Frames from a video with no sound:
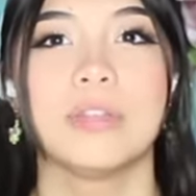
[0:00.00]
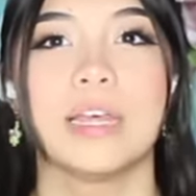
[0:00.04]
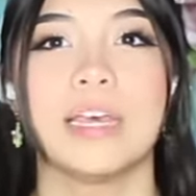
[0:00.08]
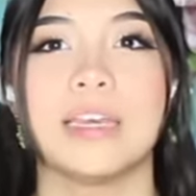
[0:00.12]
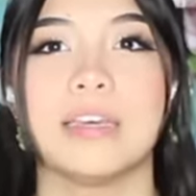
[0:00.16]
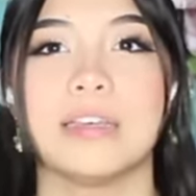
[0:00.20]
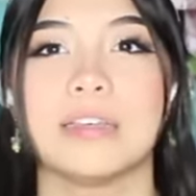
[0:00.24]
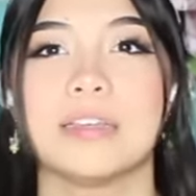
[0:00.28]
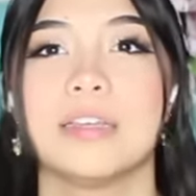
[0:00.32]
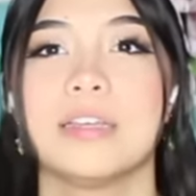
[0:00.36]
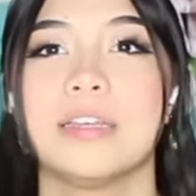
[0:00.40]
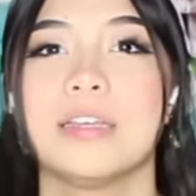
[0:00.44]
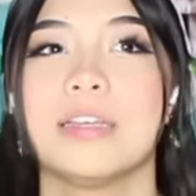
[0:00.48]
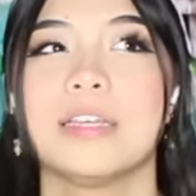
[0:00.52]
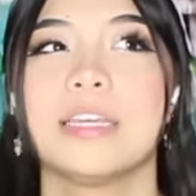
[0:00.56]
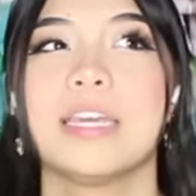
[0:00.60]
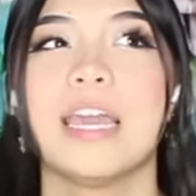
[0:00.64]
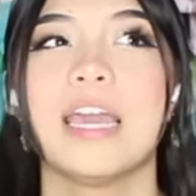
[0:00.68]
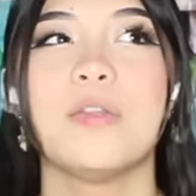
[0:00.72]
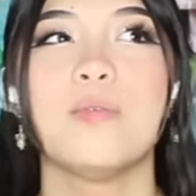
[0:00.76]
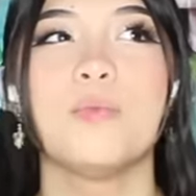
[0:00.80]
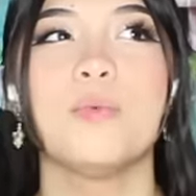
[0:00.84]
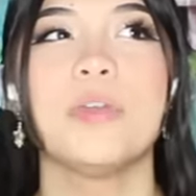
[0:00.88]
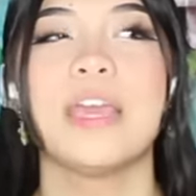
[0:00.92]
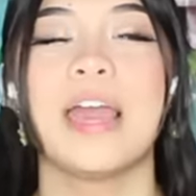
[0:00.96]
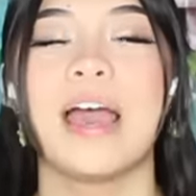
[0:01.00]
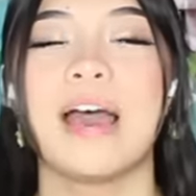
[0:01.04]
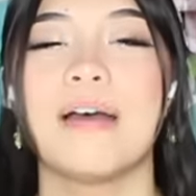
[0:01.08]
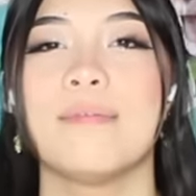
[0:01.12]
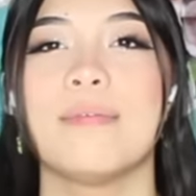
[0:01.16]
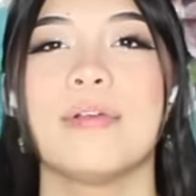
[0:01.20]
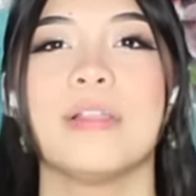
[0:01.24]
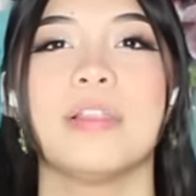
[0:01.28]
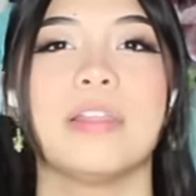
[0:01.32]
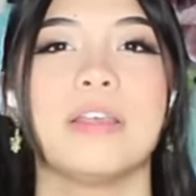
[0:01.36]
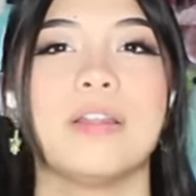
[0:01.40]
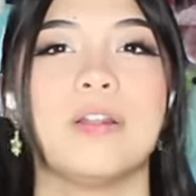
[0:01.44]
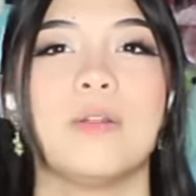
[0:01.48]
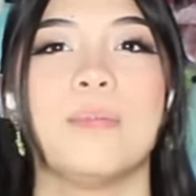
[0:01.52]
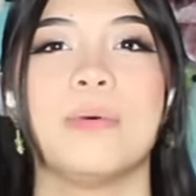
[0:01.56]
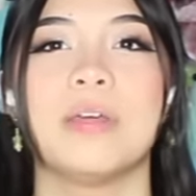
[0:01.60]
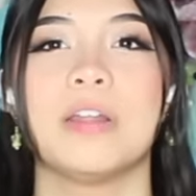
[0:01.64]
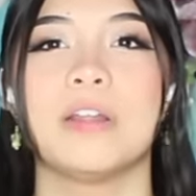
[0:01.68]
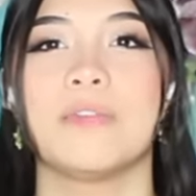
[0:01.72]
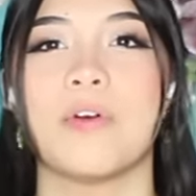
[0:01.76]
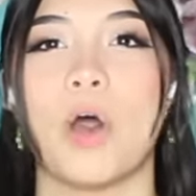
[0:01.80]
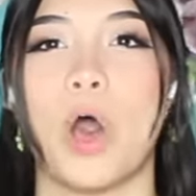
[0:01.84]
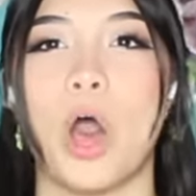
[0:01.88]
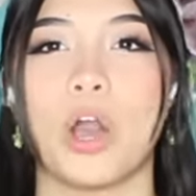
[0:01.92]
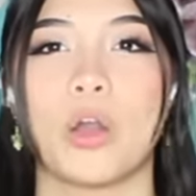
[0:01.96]
Like, can we have a little
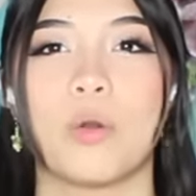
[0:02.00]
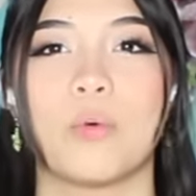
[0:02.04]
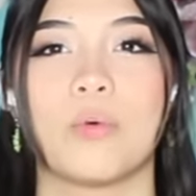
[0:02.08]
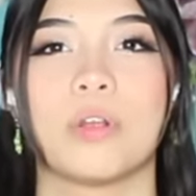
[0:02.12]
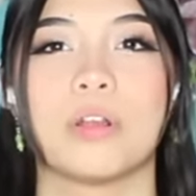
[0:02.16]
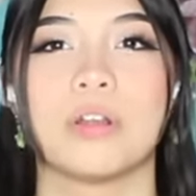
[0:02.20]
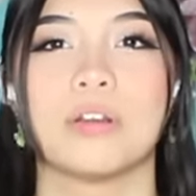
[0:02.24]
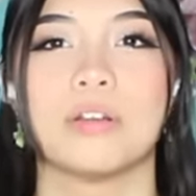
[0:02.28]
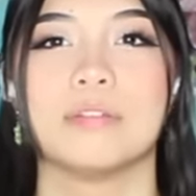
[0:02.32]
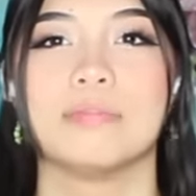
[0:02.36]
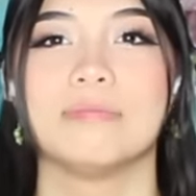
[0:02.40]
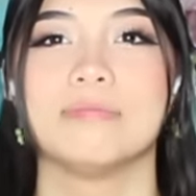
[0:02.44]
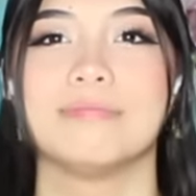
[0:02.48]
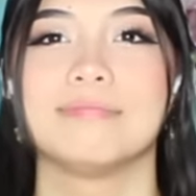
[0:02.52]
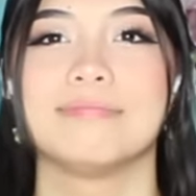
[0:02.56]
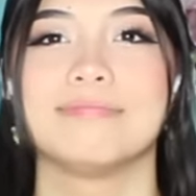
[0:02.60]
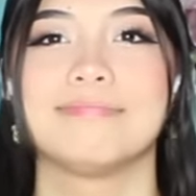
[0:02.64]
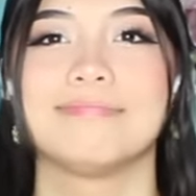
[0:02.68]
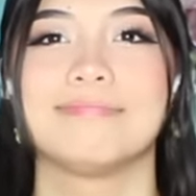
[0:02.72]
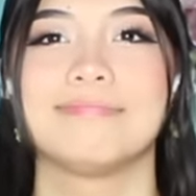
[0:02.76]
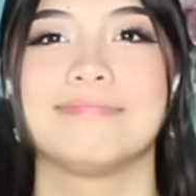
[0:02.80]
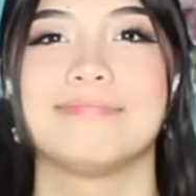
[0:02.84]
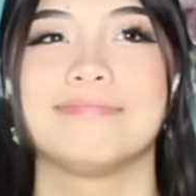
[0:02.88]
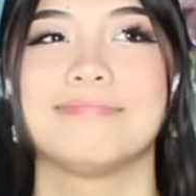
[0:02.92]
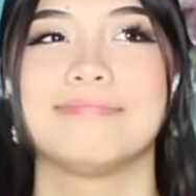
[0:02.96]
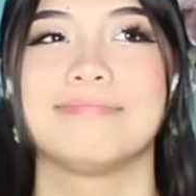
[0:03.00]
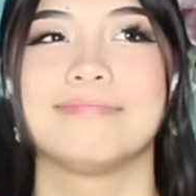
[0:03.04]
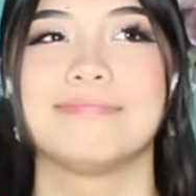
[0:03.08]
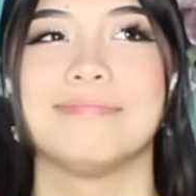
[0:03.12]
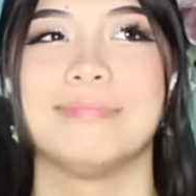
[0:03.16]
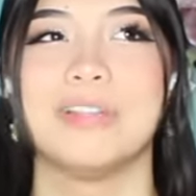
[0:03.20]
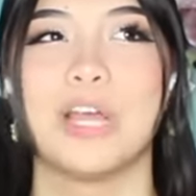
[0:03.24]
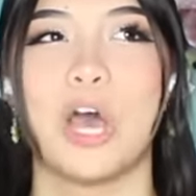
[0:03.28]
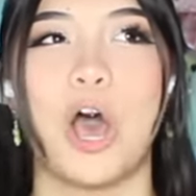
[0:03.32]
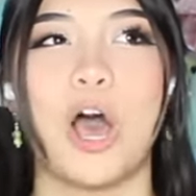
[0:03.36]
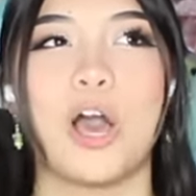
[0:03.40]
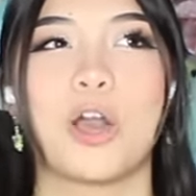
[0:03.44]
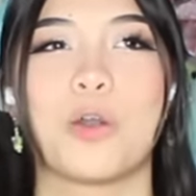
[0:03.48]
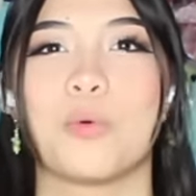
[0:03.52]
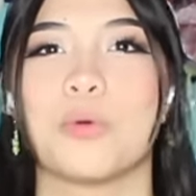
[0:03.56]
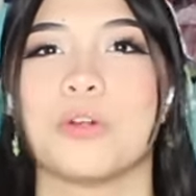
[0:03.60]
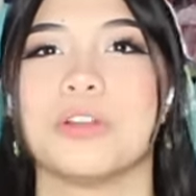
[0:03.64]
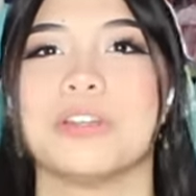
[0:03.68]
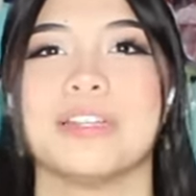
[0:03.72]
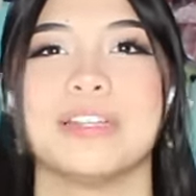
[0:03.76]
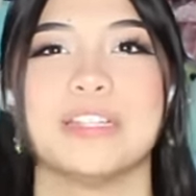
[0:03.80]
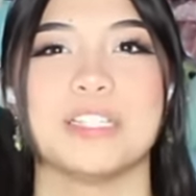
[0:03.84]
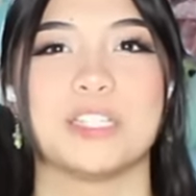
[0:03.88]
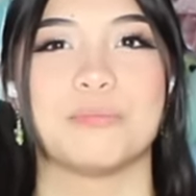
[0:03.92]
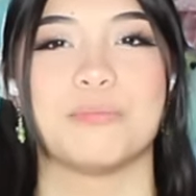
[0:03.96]
bit of
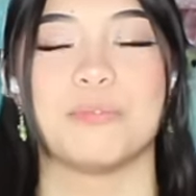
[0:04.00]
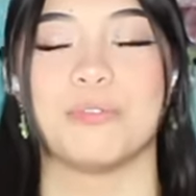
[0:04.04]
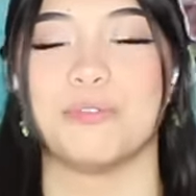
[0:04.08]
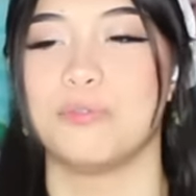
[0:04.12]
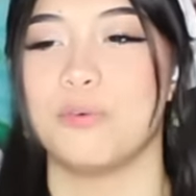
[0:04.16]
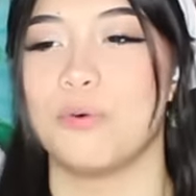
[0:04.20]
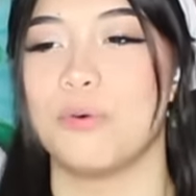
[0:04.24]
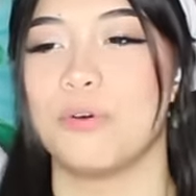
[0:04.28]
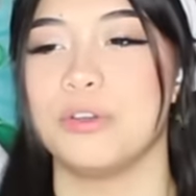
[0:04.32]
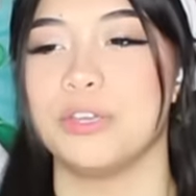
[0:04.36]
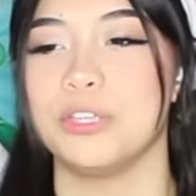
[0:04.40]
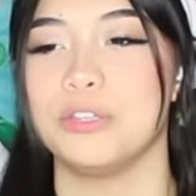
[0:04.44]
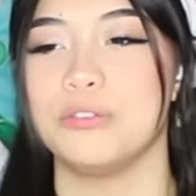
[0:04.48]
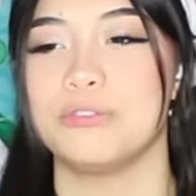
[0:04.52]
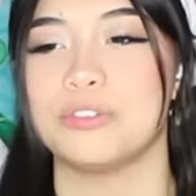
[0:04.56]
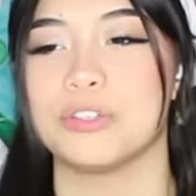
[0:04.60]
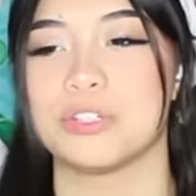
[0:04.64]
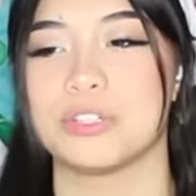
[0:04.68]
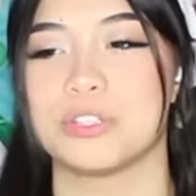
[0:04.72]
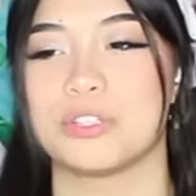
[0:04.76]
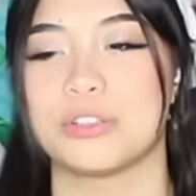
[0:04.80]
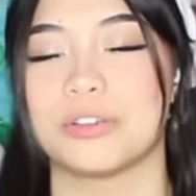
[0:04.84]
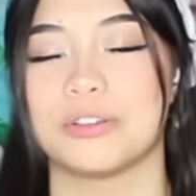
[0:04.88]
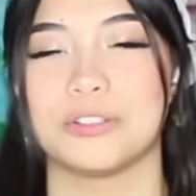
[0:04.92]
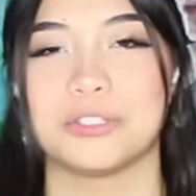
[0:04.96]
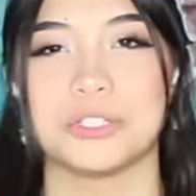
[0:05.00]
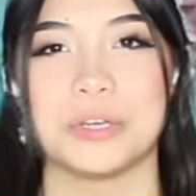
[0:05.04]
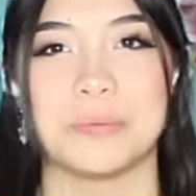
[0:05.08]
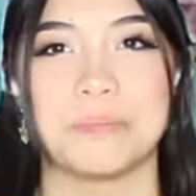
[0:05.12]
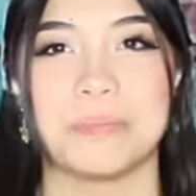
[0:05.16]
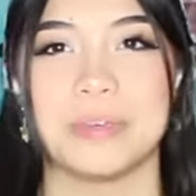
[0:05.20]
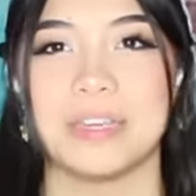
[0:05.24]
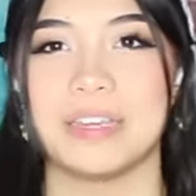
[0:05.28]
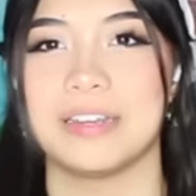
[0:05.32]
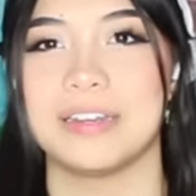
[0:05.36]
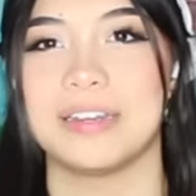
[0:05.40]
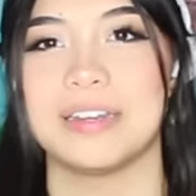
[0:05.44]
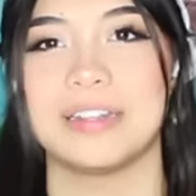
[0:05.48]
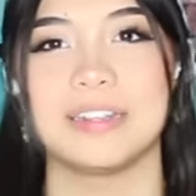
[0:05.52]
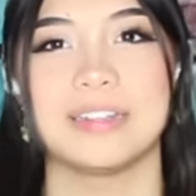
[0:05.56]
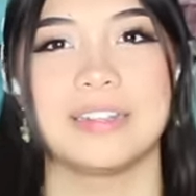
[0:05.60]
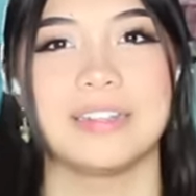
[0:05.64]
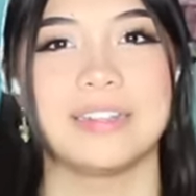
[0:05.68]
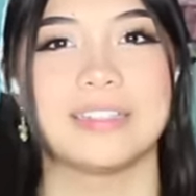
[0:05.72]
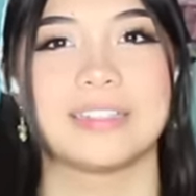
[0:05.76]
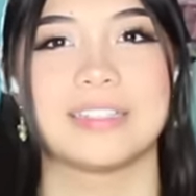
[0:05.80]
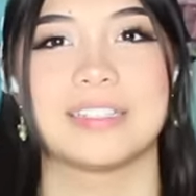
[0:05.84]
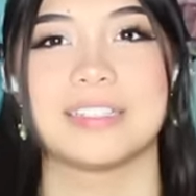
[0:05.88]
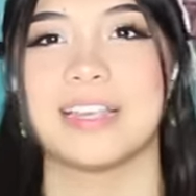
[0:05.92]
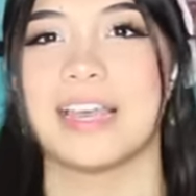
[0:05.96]
awkwardness before you just start jumping into
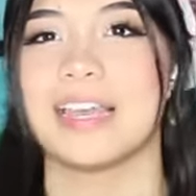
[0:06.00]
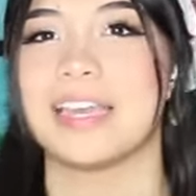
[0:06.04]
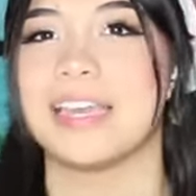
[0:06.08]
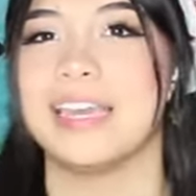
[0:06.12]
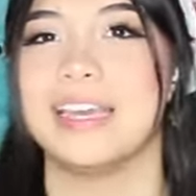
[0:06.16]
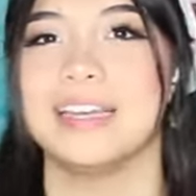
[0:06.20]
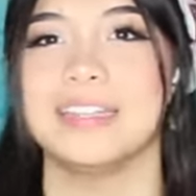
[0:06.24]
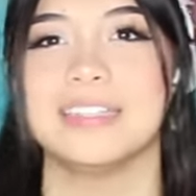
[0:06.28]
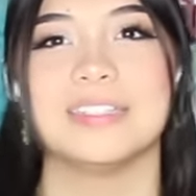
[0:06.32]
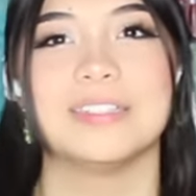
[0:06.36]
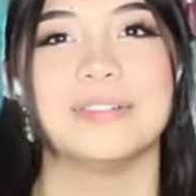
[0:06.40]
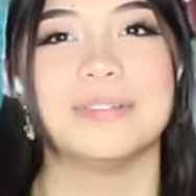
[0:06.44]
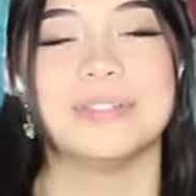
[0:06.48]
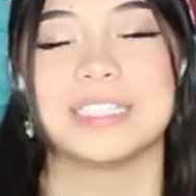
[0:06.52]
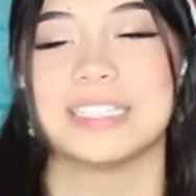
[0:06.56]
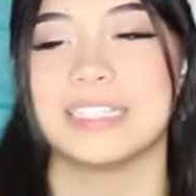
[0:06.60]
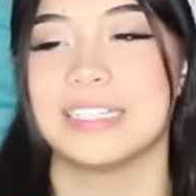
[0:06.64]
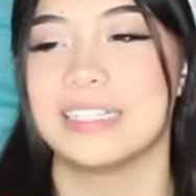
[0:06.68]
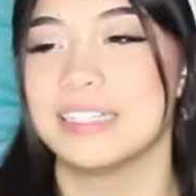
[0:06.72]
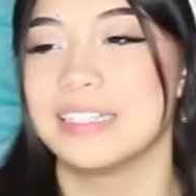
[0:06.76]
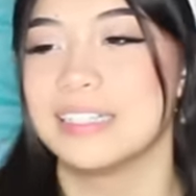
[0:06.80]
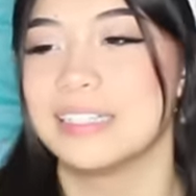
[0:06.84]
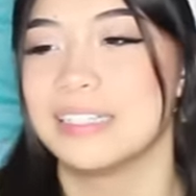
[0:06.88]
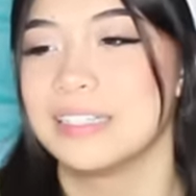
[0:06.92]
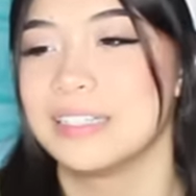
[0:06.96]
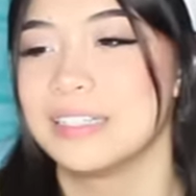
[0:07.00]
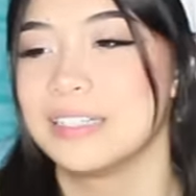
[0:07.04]
this? Because I can't deal with it.